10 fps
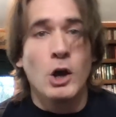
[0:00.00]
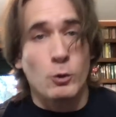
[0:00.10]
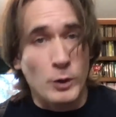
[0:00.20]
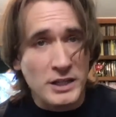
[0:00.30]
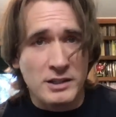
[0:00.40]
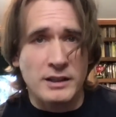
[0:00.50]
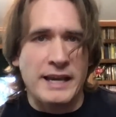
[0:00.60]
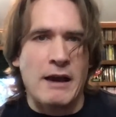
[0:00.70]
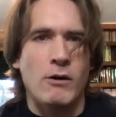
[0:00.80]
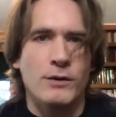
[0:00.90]
Recently,
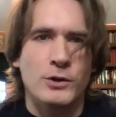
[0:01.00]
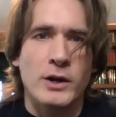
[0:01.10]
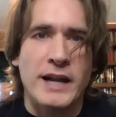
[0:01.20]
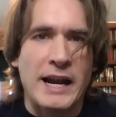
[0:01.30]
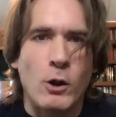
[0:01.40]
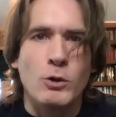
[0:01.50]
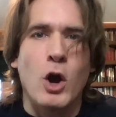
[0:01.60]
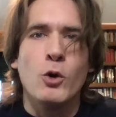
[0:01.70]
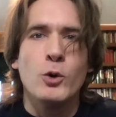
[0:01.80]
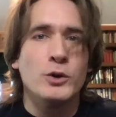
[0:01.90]
however, and I don't know
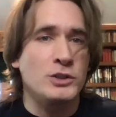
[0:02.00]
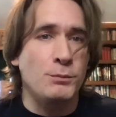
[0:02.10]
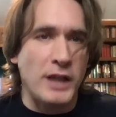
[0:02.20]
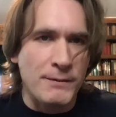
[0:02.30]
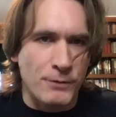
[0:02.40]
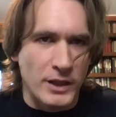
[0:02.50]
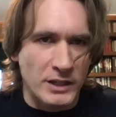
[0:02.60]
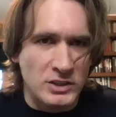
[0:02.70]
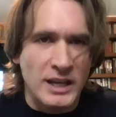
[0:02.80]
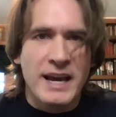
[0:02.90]
who is to blame for
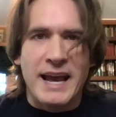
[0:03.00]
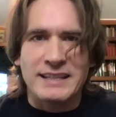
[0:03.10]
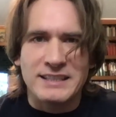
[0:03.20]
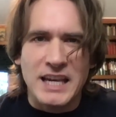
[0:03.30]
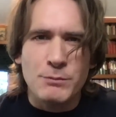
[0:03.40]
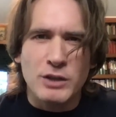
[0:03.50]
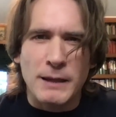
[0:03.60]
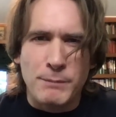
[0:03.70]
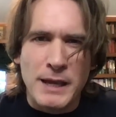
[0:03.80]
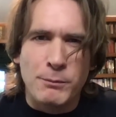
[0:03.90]
this, it seems like
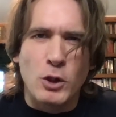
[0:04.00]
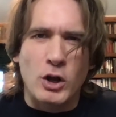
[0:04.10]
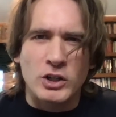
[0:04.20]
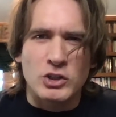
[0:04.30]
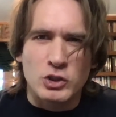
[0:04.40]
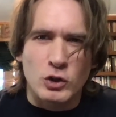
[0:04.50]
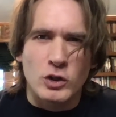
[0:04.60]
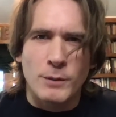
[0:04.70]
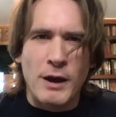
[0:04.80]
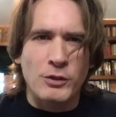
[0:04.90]
people are concerned
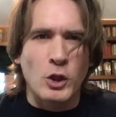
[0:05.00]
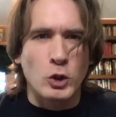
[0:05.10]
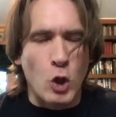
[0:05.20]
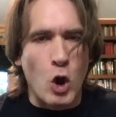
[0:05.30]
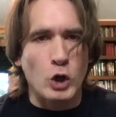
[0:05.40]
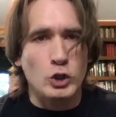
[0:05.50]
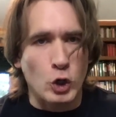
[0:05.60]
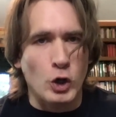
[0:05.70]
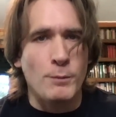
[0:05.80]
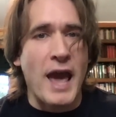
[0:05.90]
about the
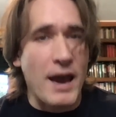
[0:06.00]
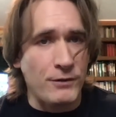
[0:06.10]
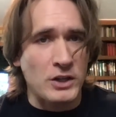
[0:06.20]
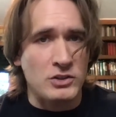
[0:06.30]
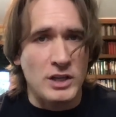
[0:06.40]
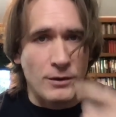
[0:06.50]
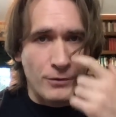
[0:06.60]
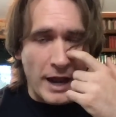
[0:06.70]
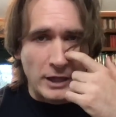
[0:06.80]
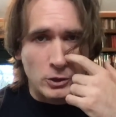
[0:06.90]
long-term efficacy of
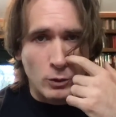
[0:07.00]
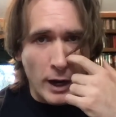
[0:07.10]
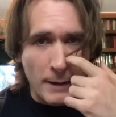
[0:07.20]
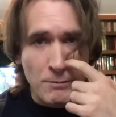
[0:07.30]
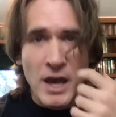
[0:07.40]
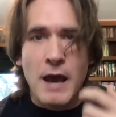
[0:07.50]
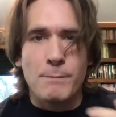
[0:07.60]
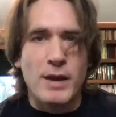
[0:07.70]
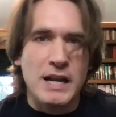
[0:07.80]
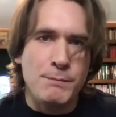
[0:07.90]
finasteride.
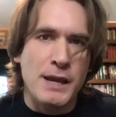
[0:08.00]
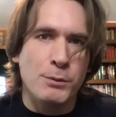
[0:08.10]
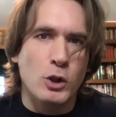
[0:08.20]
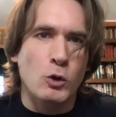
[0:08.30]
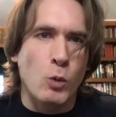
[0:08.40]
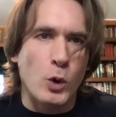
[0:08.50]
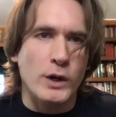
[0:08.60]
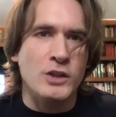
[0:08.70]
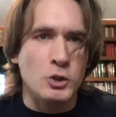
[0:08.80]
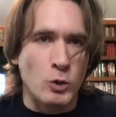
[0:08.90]
Many people are worried
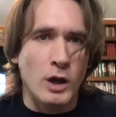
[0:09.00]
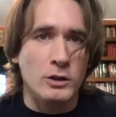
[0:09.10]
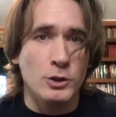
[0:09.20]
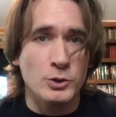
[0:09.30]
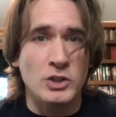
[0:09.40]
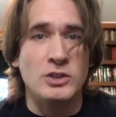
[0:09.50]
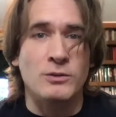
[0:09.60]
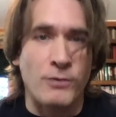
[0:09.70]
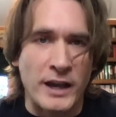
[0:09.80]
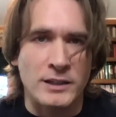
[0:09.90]
the drug loses its
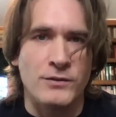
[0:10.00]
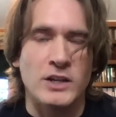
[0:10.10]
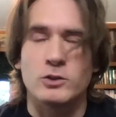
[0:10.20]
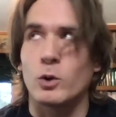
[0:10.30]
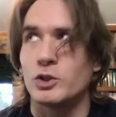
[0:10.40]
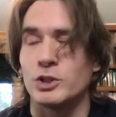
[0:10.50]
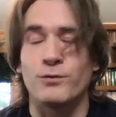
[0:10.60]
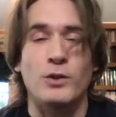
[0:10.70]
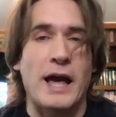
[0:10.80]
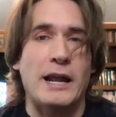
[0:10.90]
effectiveness or just
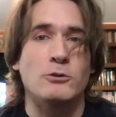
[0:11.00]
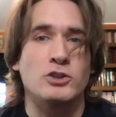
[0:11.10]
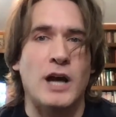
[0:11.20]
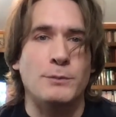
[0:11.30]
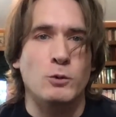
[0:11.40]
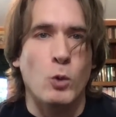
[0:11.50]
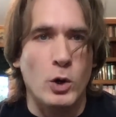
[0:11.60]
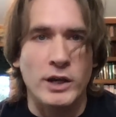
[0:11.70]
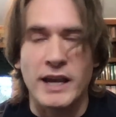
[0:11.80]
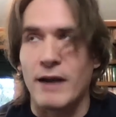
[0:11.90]
flat-out stops
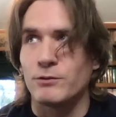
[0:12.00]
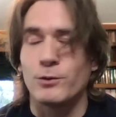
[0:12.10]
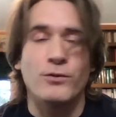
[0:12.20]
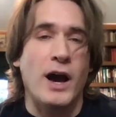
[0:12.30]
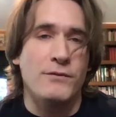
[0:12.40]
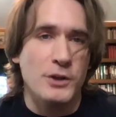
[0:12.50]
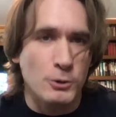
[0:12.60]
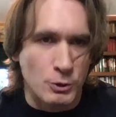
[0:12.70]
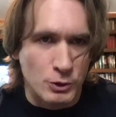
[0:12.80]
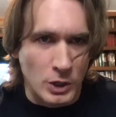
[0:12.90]
working after 5
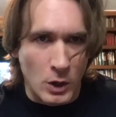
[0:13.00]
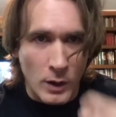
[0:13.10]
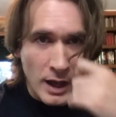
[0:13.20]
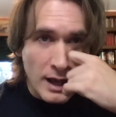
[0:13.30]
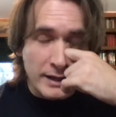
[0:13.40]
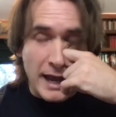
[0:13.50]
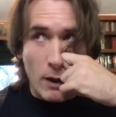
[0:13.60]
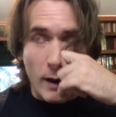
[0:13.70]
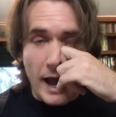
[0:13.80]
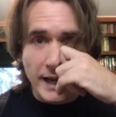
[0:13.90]
years or so.
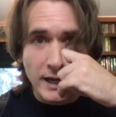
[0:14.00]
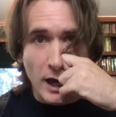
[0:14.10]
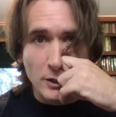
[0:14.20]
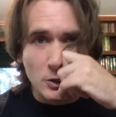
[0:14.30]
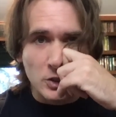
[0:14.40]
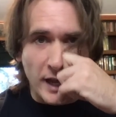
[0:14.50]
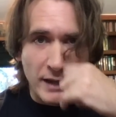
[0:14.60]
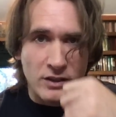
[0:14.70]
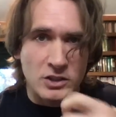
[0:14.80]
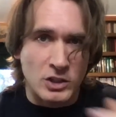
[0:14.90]
Now, I can
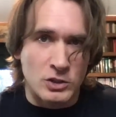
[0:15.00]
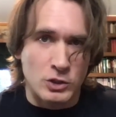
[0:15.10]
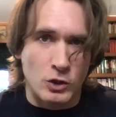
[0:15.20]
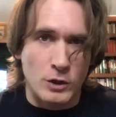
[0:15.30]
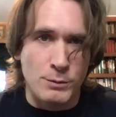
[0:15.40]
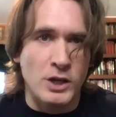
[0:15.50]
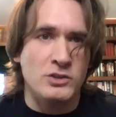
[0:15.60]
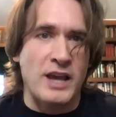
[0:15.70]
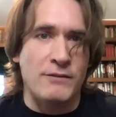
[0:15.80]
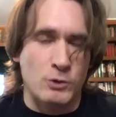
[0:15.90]
understand this concern because,
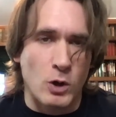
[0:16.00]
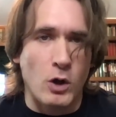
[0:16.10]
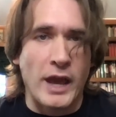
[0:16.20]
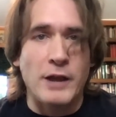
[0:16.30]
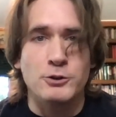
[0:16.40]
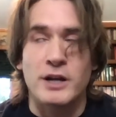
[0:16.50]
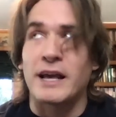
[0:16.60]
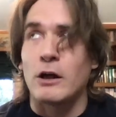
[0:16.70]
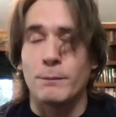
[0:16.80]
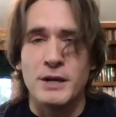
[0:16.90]
after all, androgenetic
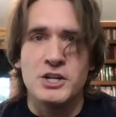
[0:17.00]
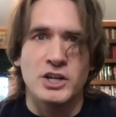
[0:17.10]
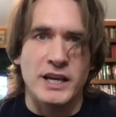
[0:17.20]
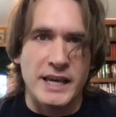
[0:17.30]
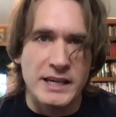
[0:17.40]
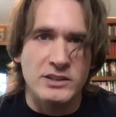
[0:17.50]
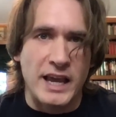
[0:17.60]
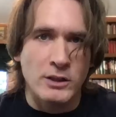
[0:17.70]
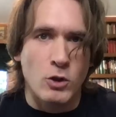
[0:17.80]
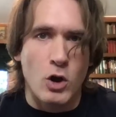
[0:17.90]
alopecia is a
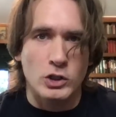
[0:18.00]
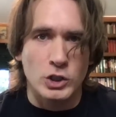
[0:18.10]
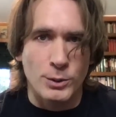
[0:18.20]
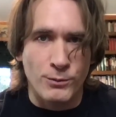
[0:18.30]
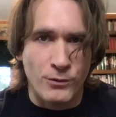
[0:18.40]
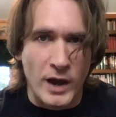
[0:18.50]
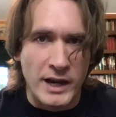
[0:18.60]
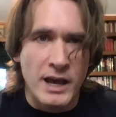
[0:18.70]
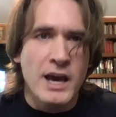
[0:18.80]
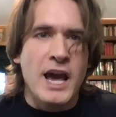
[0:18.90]
long-term fight,
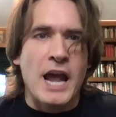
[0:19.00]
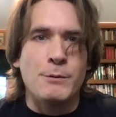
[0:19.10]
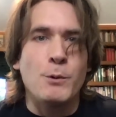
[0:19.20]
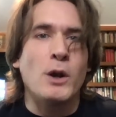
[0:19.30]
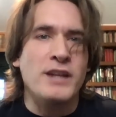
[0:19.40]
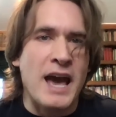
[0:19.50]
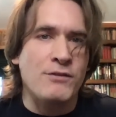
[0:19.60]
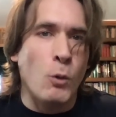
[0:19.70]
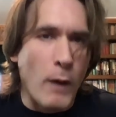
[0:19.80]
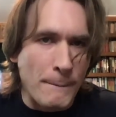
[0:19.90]
and we want to have a
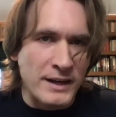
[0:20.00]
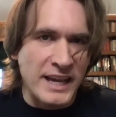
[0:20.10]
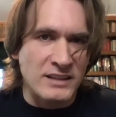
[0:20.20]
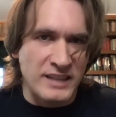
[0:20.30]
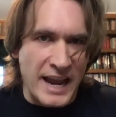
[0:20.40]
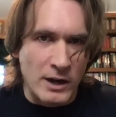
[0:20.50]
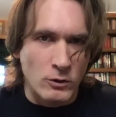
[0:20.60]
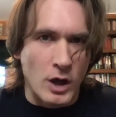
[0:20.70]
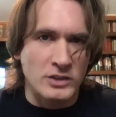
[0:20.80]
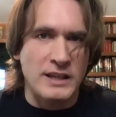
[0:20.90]
weapon against hair
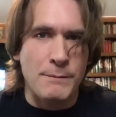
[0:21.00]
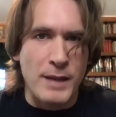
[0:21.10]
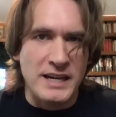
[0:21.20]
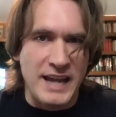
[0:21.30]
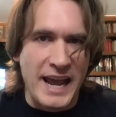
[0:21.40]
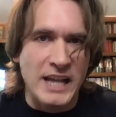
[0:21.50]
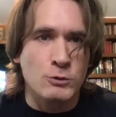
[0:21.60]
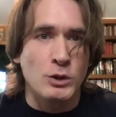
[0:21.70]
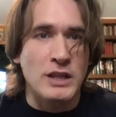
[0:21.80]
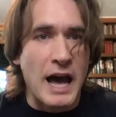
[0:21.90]
loss that maintains
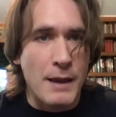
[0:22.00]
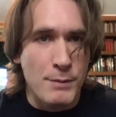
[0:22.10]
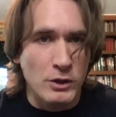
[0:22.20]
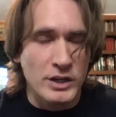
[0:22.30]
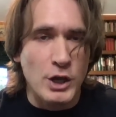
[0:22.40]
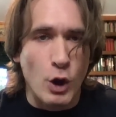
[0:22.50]
reliability